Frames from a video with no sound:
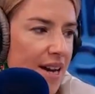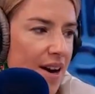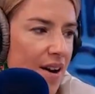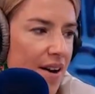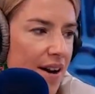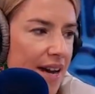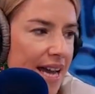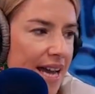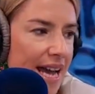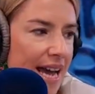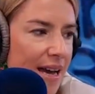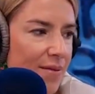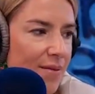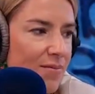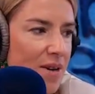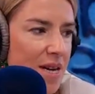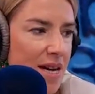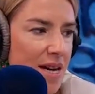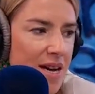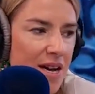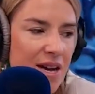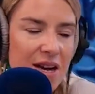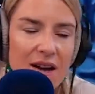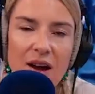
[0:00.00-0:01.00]

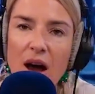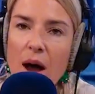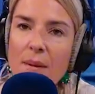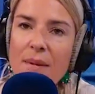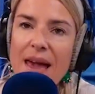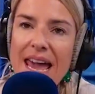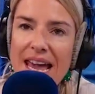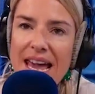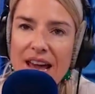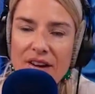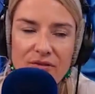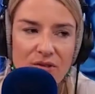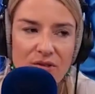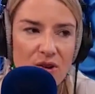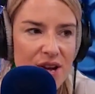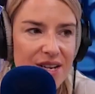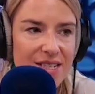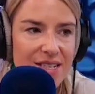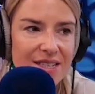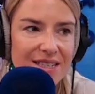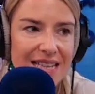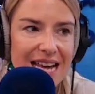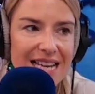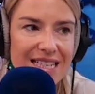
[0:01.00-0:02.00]
I'm here for
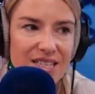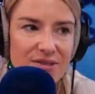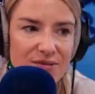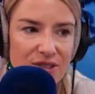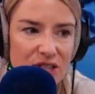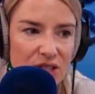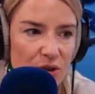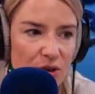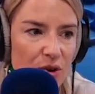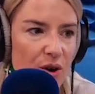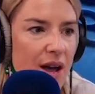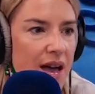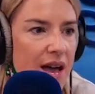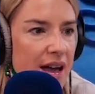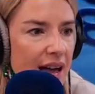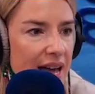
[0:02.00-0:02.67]
it. That's for sure.